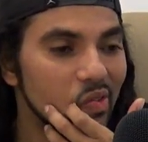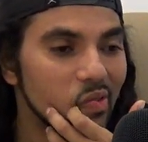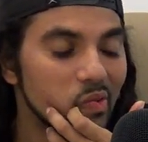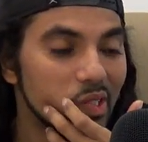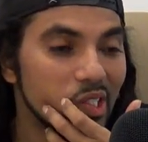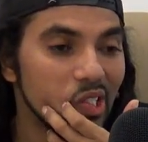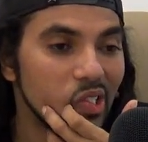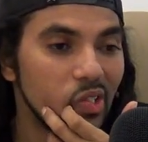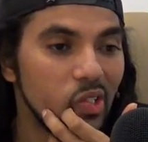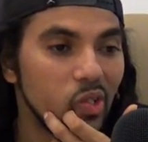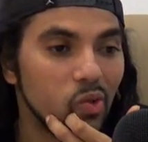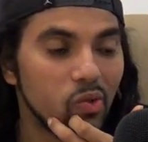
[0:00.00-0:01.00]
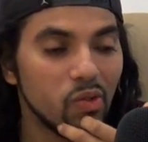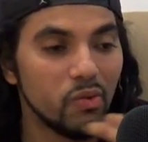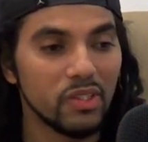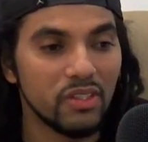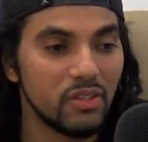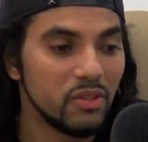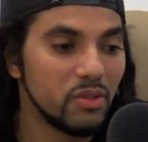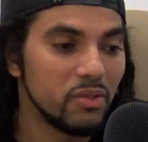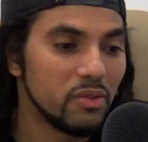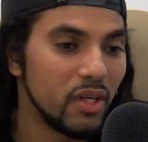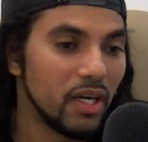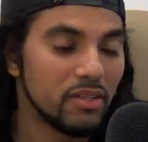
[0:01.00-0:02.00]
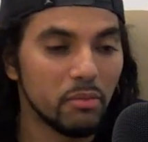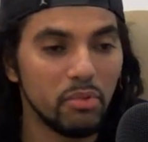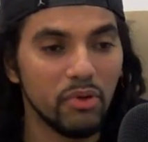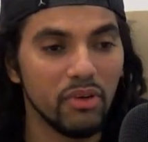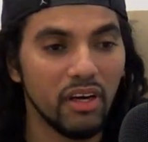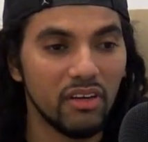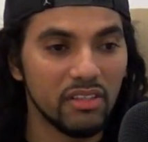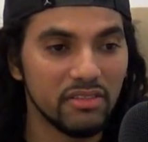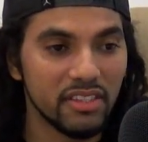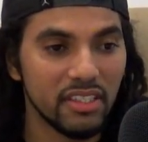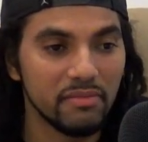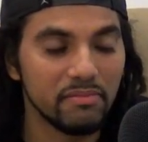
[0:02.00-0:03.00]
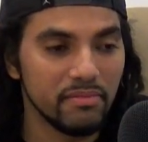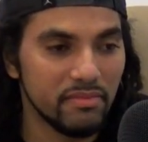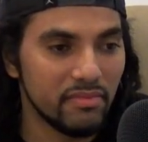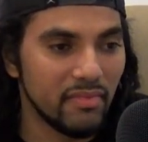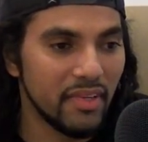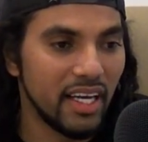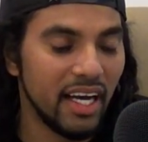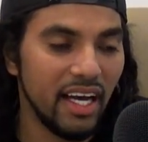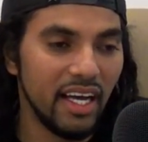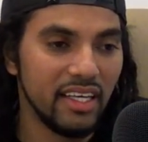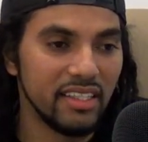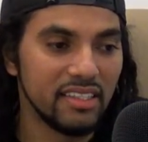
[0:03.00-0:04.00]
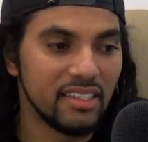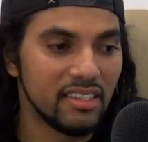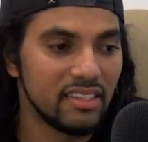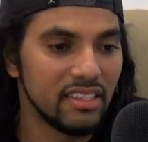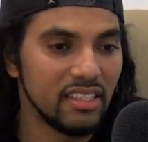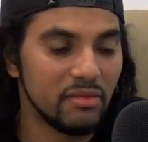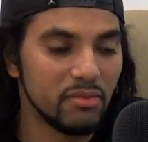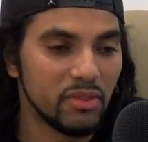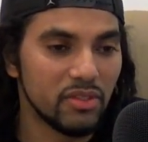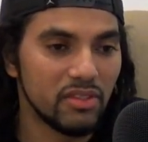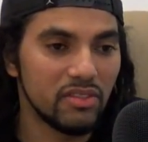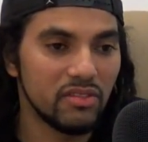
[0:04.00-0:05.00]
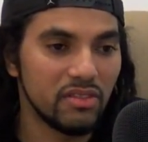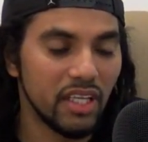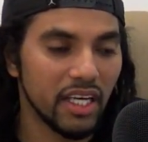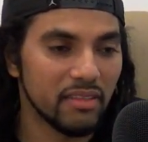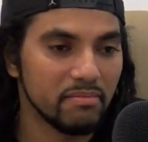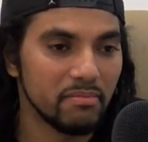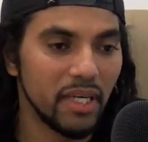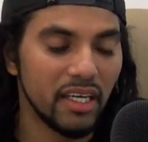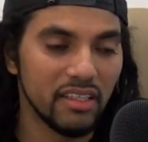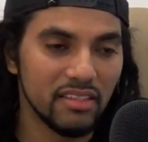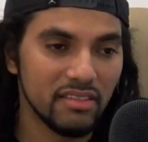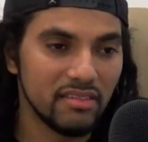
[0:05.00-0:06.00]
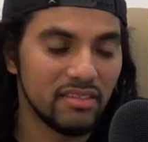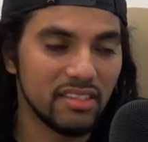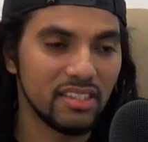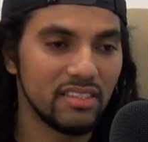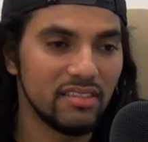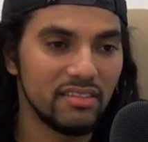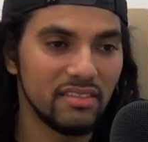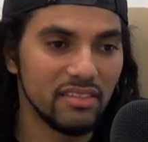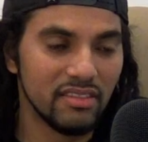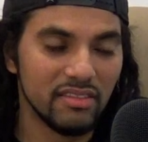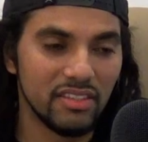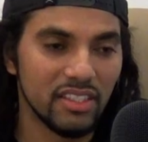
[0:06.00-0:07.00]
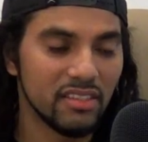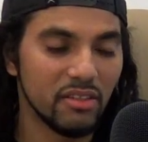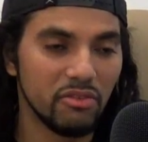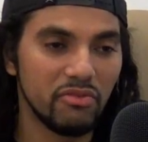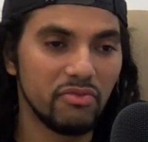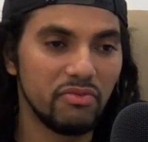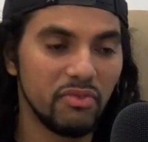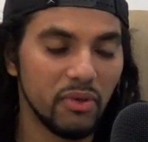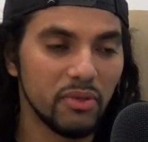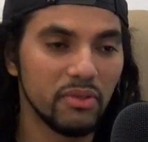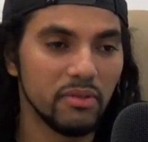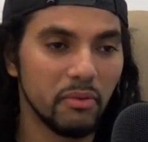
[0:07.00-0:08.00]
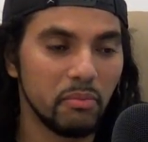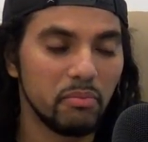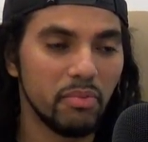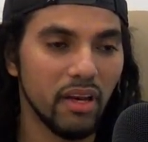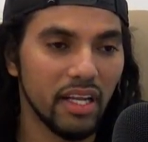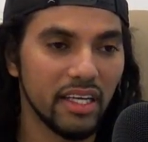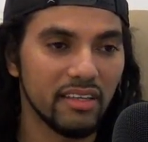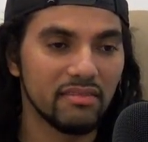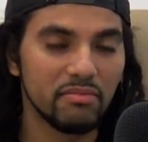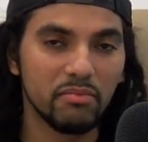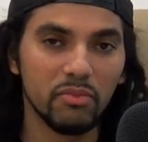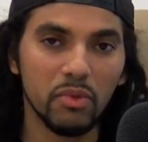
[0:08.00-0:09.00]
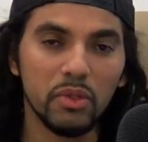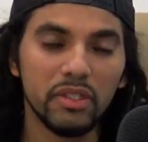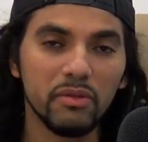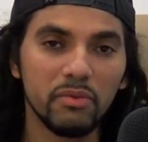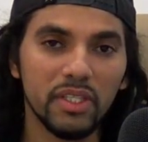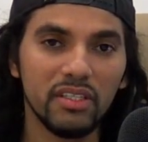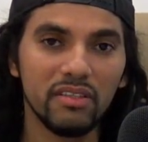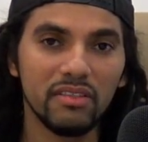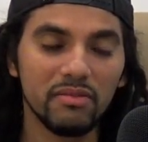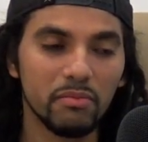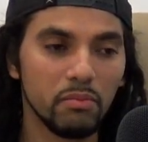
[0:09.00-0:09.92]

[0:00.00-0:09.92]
we just don't know what to do or how to pull out of it, and it just seems like, man, just a full plate, more than we